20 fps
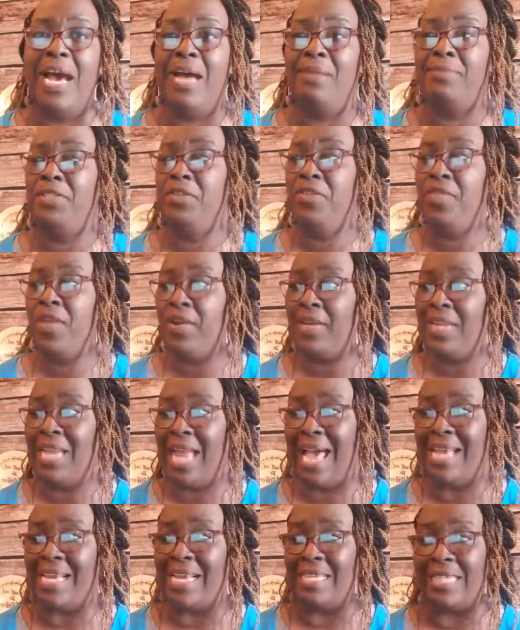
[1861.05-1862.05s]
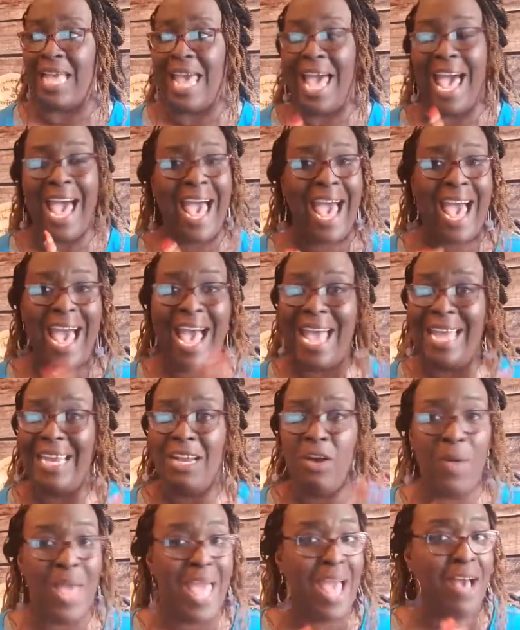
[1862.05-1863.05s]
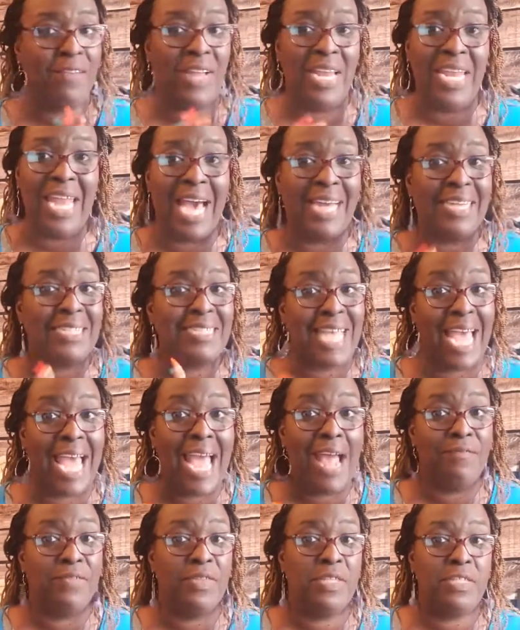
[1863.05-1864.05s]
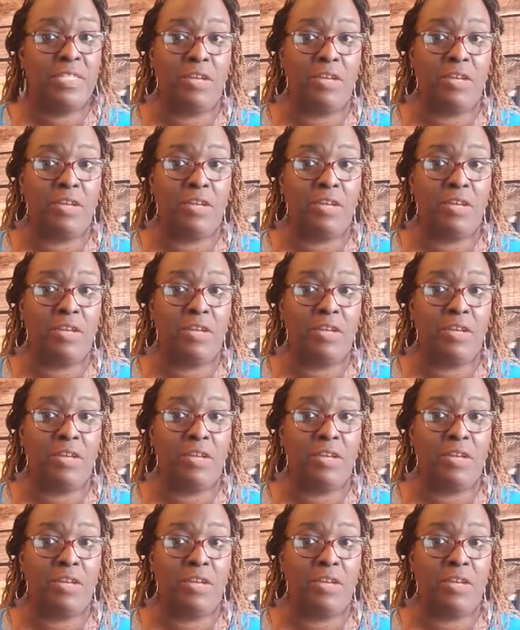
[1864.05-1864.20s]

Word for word: um, to their clients. I don't have a lot of time for the